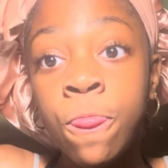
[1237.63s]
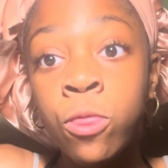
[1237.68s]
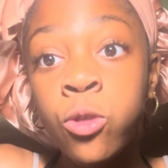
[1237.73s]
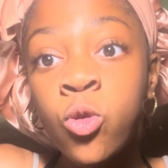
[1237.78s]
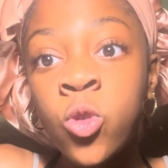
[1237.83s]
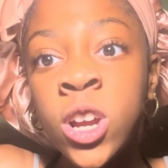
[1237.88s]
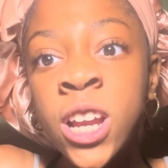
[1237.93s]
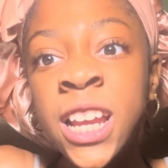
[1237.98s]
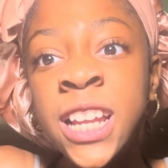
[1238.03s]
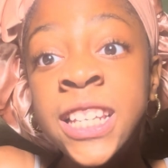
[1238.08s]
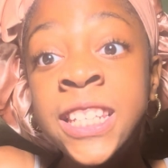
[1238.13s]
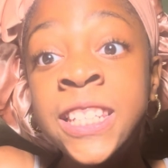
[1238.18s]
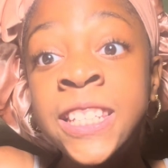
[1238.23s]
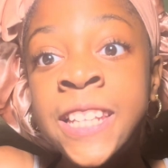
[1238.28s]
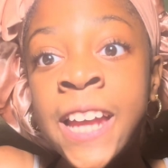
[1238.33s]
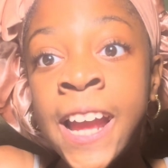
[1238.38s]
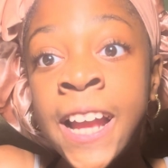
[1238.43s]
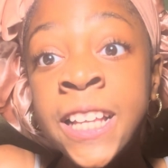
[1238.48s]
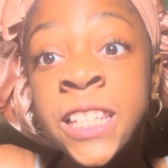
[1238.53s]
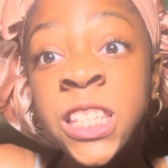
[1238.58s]
3
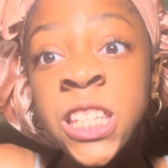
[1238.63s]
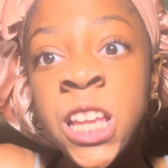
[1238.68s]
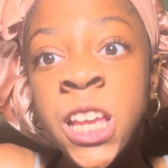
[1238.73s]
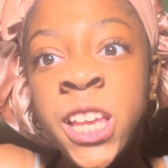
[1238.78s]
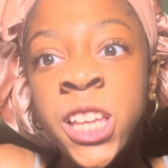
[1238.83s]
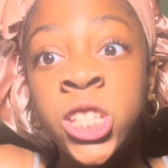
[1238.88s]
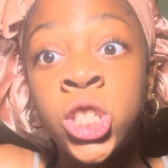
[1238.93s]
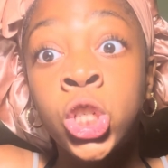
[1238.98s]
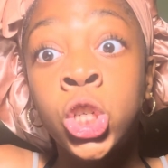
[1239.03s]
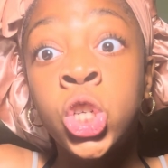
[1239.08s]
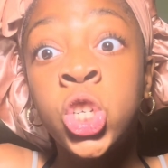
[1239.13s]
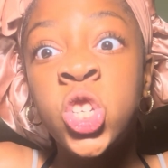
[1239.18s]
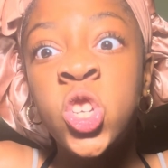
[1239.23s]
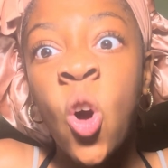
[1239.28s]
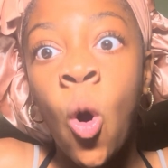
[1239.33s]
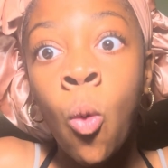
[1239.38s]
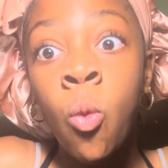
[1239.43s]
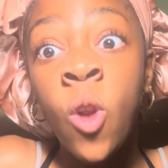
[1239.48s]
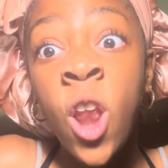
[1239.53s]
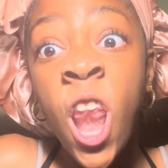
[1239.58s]
days is
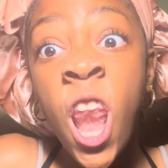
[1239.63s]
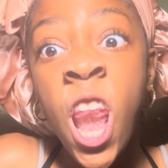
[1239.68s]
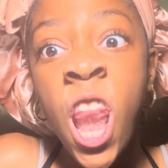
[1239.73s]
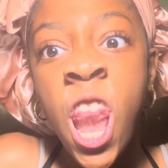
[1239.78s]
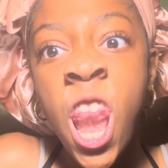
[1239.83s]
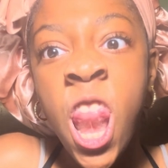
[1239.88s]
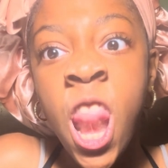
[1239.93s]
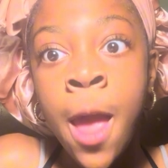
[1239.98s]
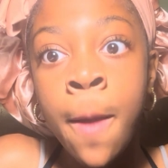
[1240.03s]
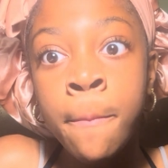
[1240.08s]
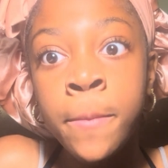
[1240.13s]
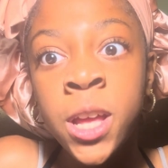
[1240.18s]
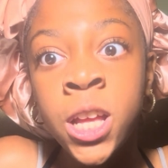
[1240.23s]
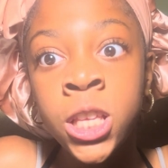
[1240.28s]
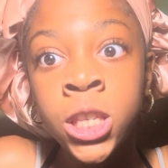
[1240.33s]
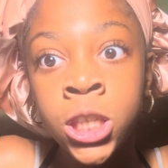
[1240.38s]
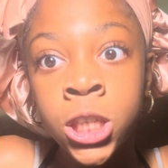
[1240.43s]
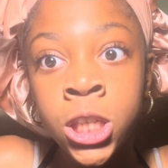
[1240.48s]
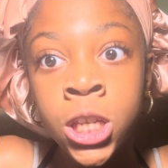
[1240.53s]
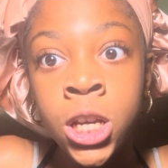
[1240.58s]
your
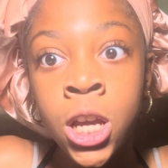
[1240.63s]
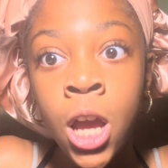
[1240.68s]
limit.